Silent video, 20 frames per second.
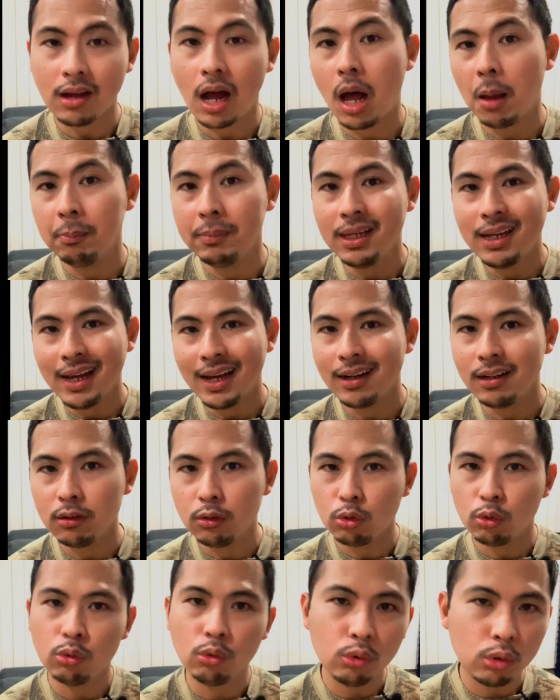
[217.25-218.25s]
I'll be headed
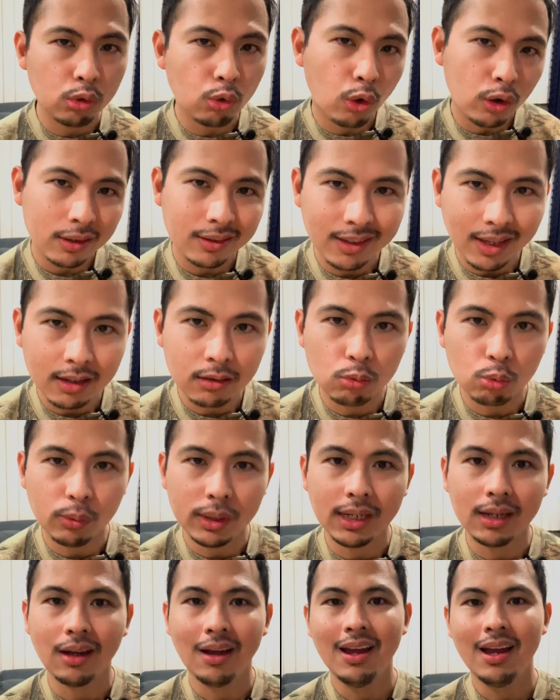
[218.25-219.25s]
to New York next
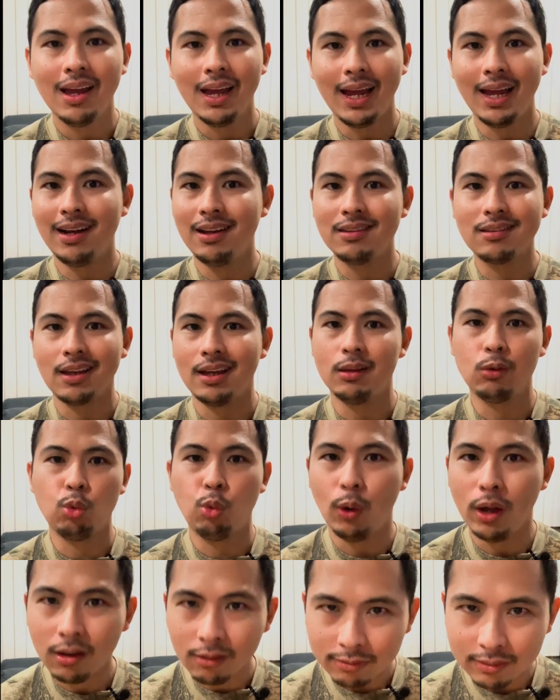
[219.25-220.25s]
week and it's like
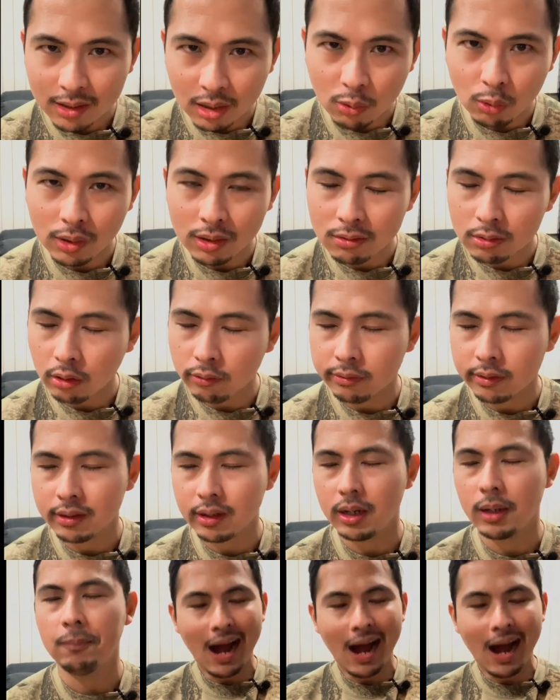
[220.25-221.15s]
12 degrees over there.